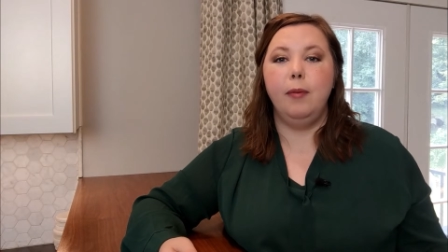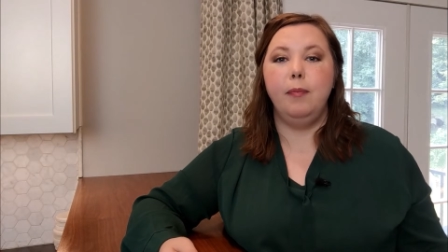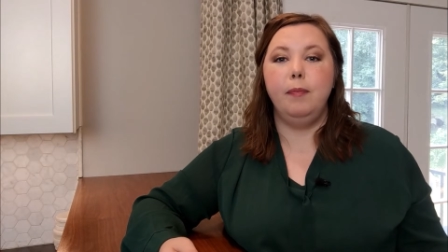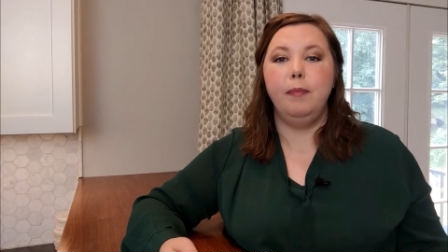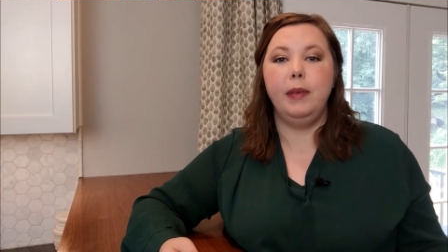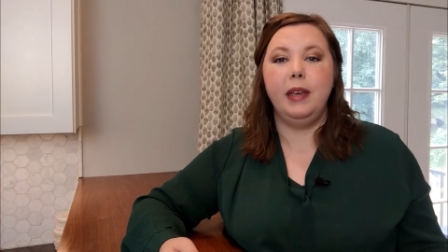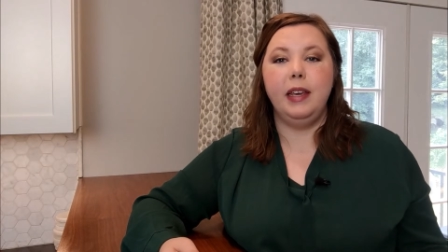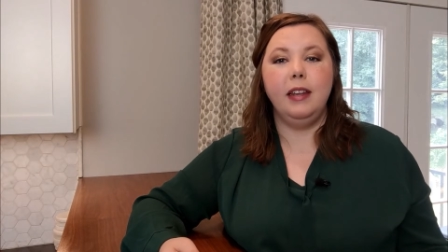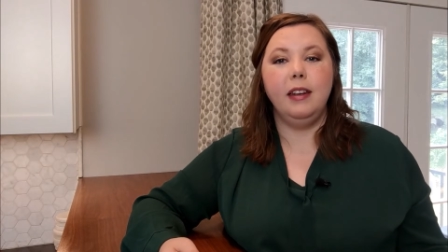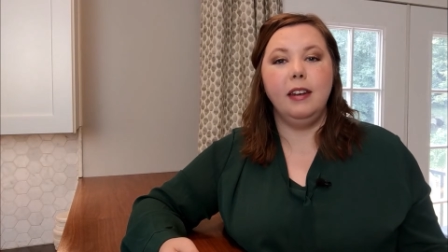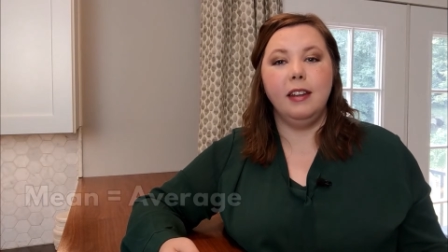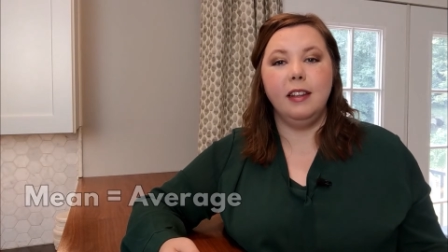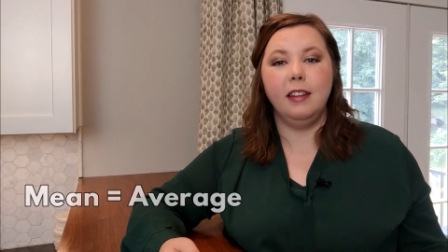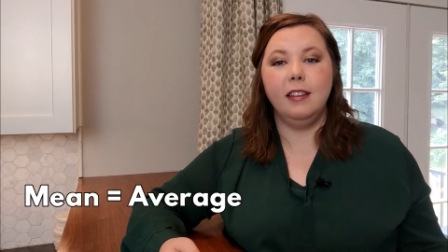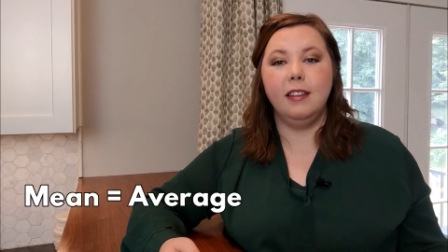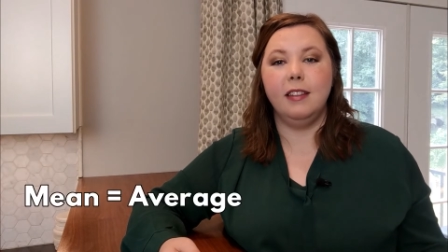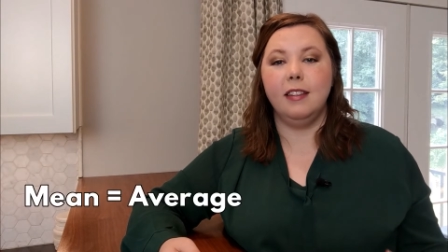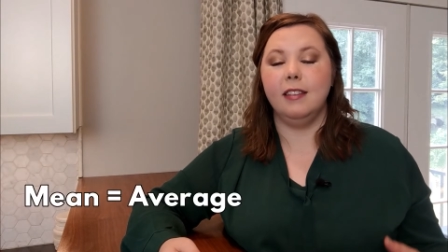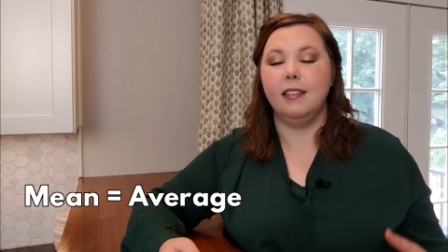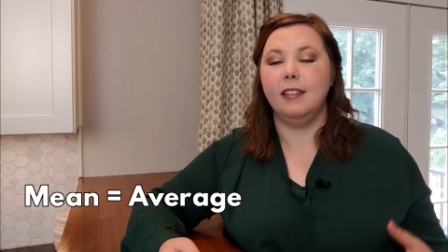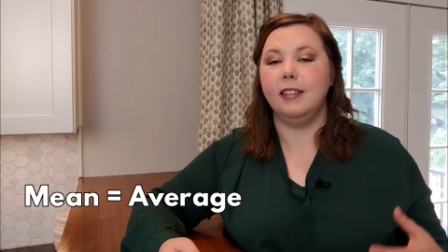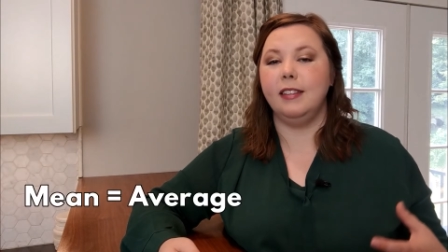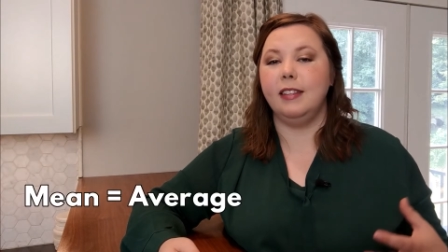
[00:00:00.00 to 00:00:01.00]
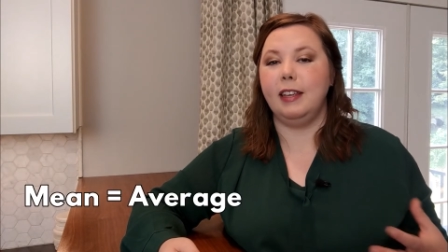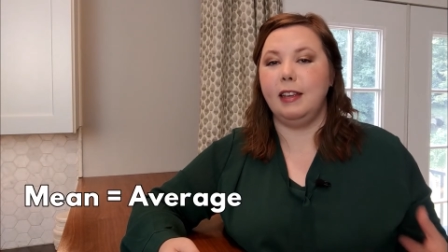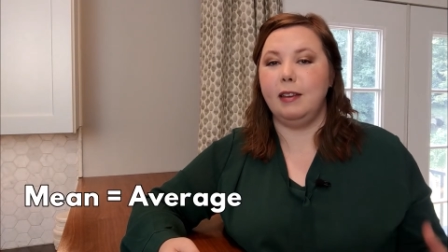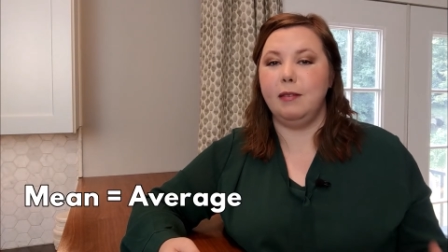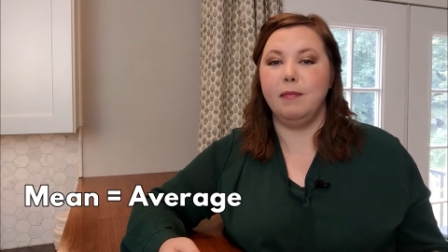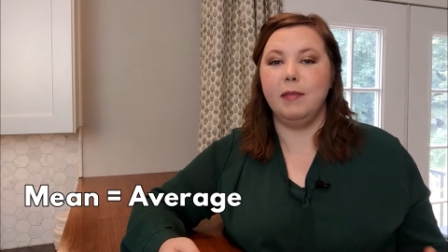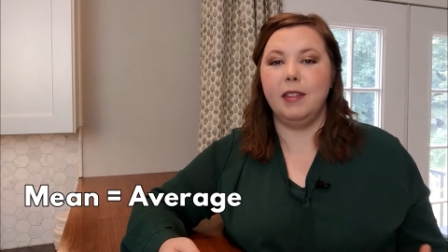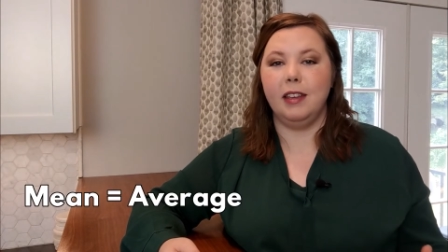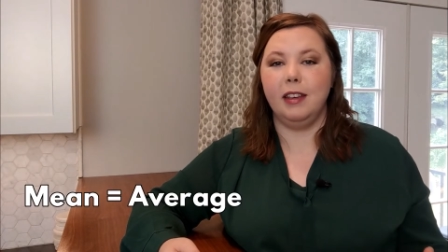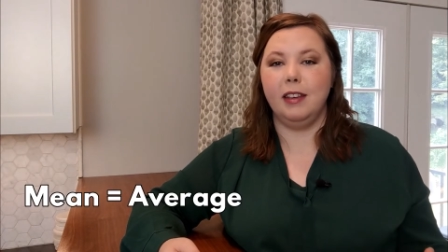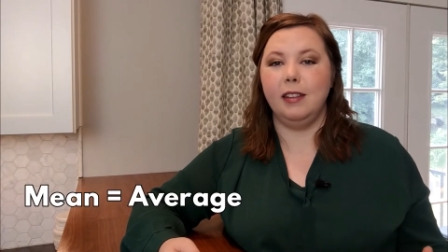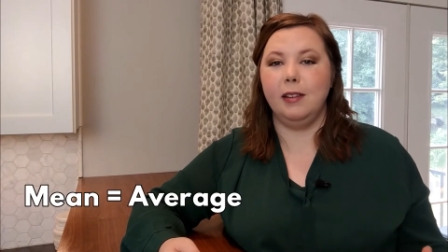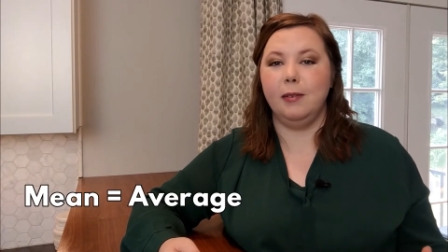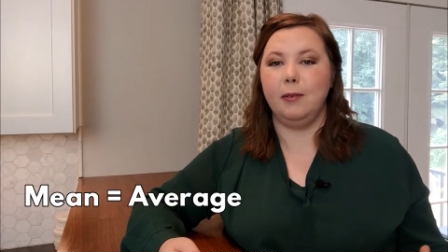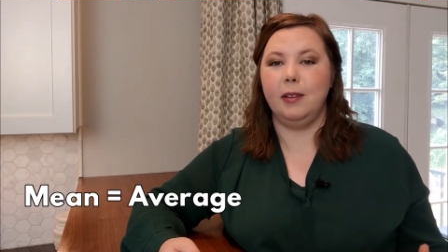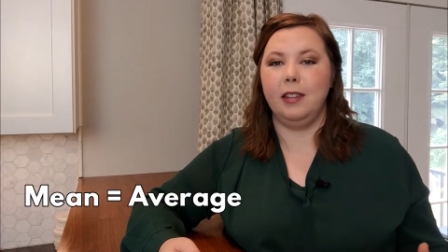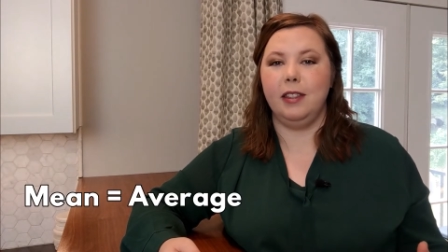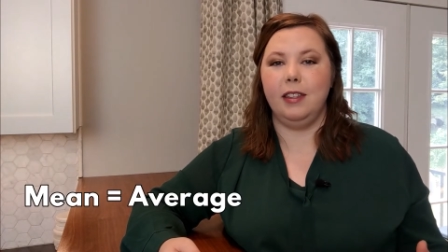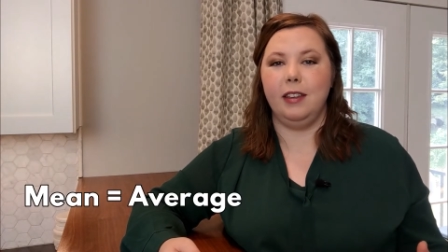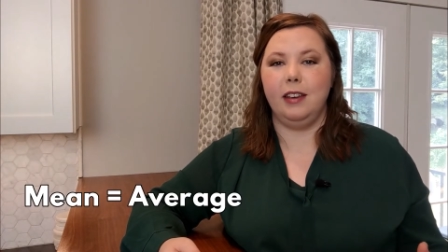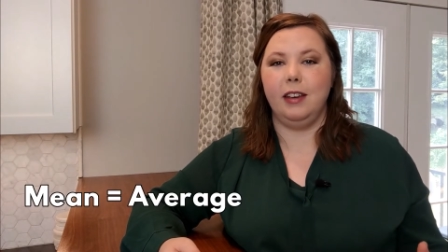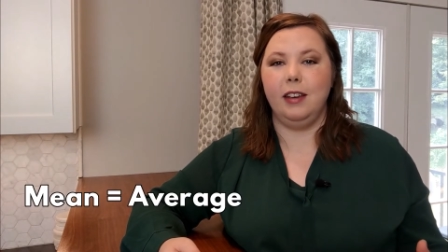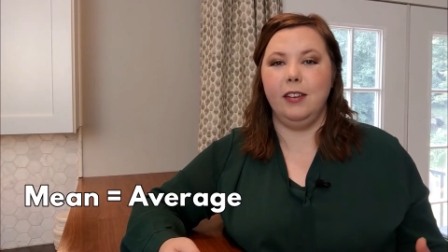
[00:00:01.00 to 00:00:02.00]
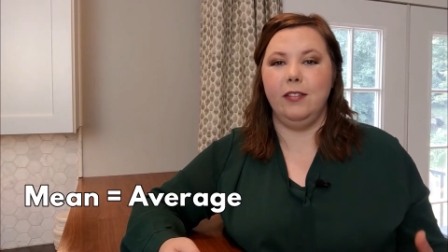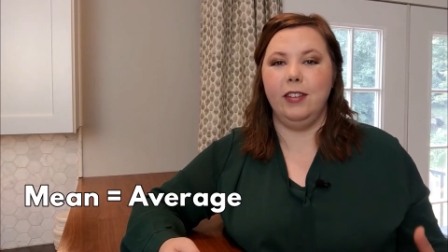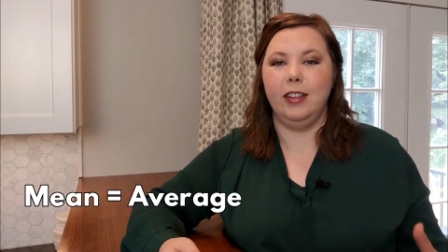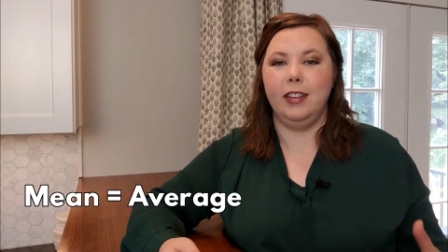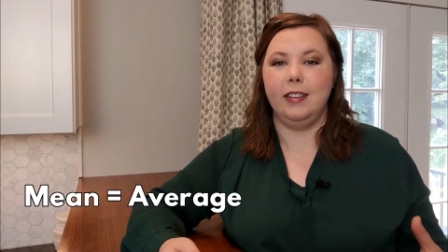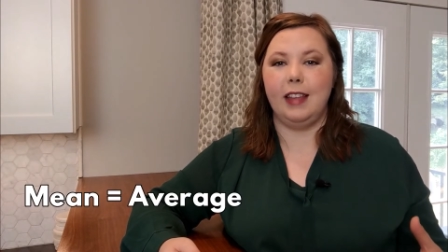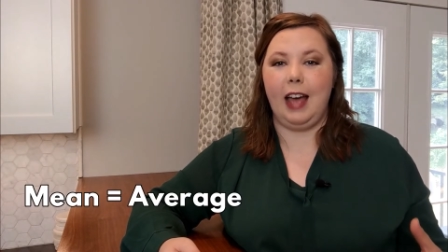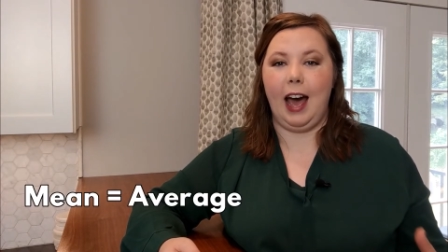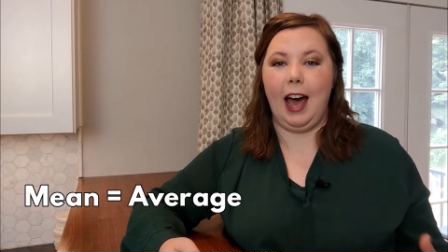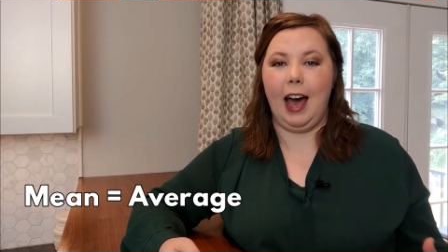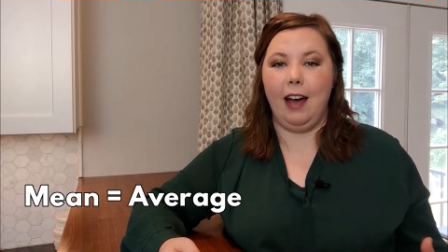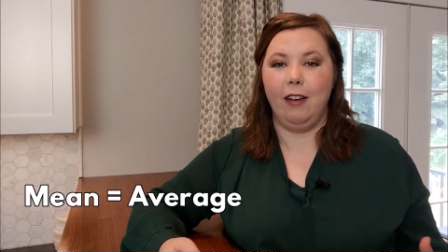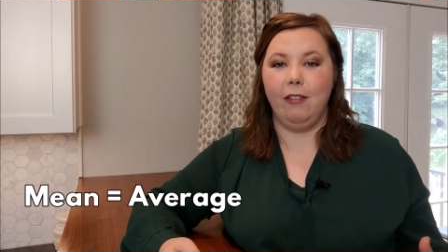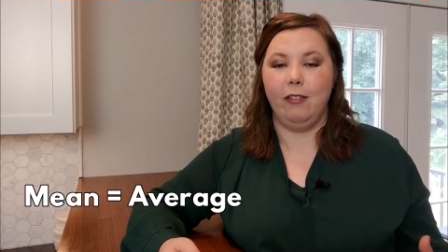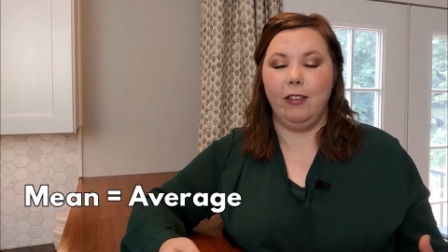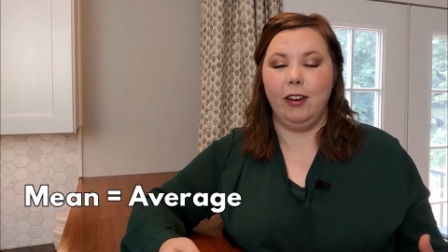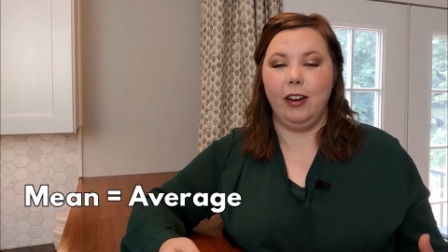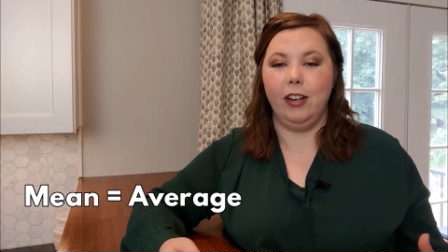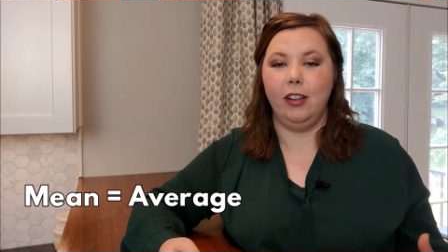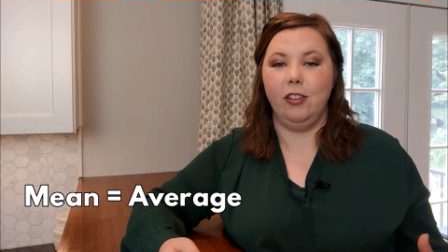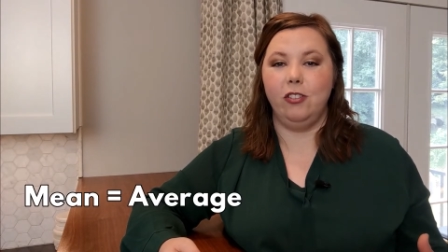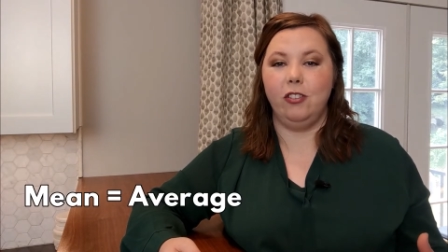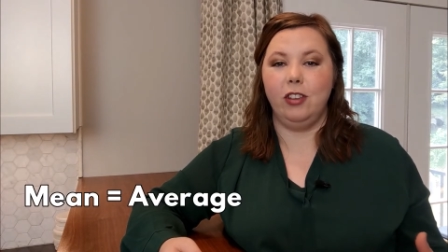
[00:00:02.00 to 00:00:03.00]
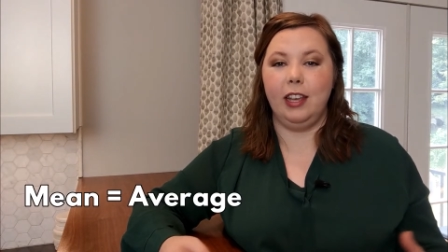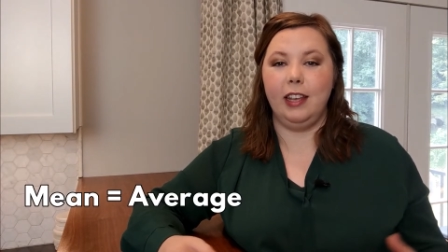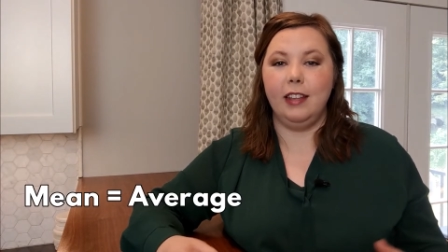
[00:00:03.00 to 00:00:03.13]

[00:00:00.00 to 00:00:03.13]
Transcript: Mean is the same thing that we think of as average.